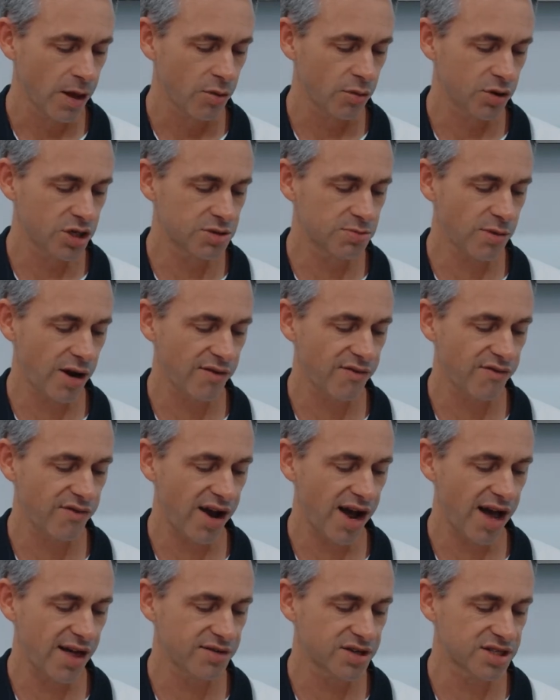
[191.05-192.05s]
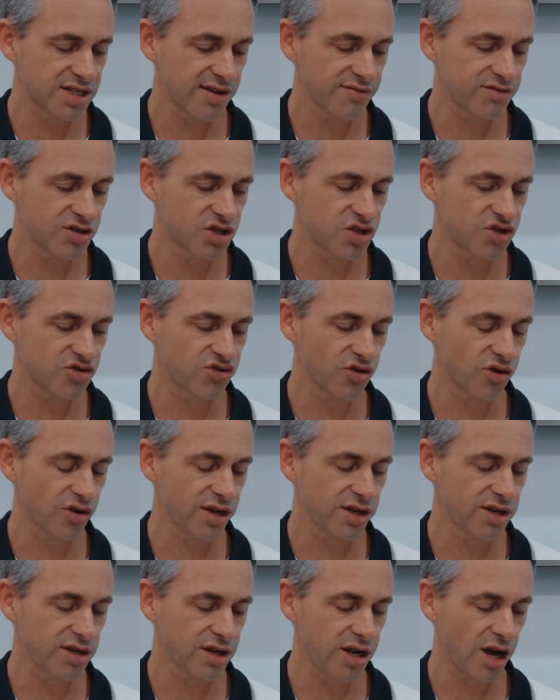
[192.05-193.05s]
which my fathers have
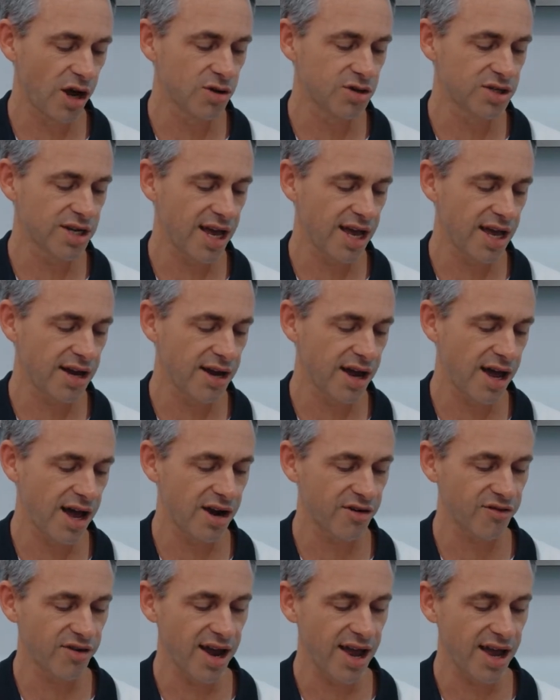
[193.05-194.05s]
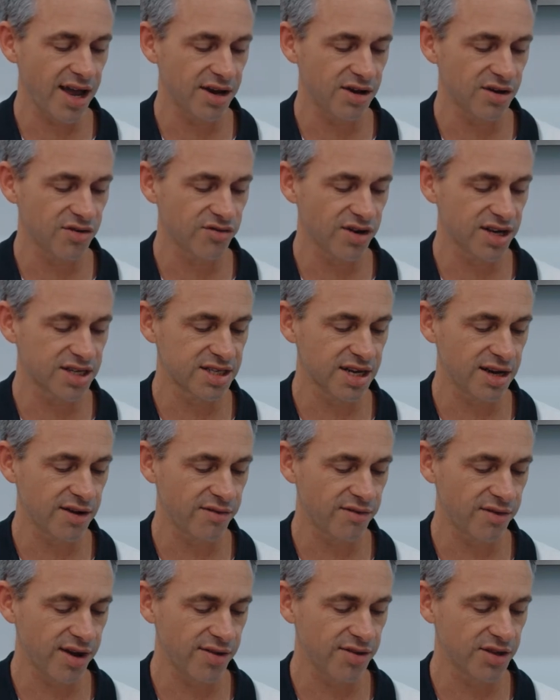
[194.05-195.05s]
destroyed, Gozan, Haran,
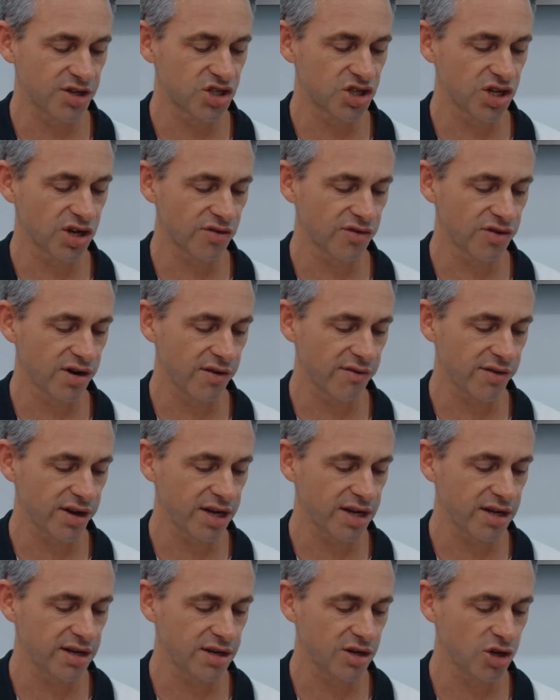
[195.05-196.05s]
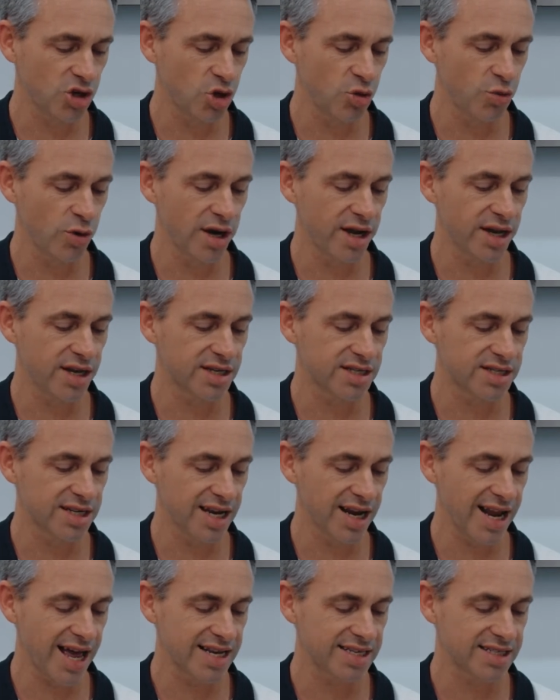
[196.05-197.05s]
Rezeph, and the children of Eden who were in
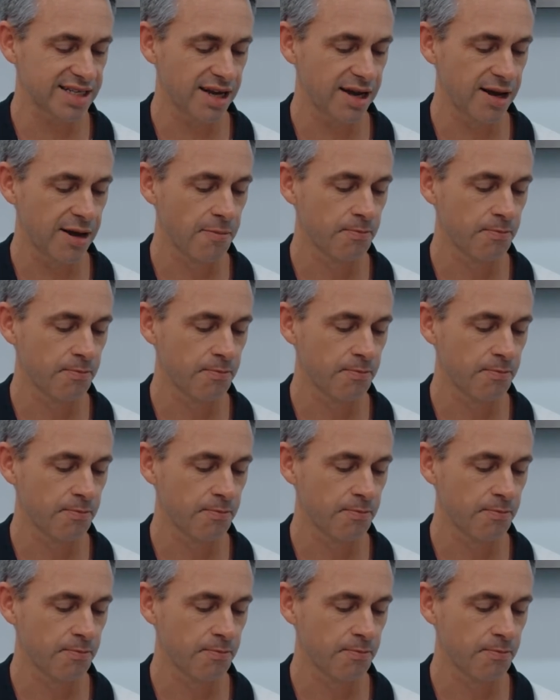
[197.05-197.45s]
Telassar?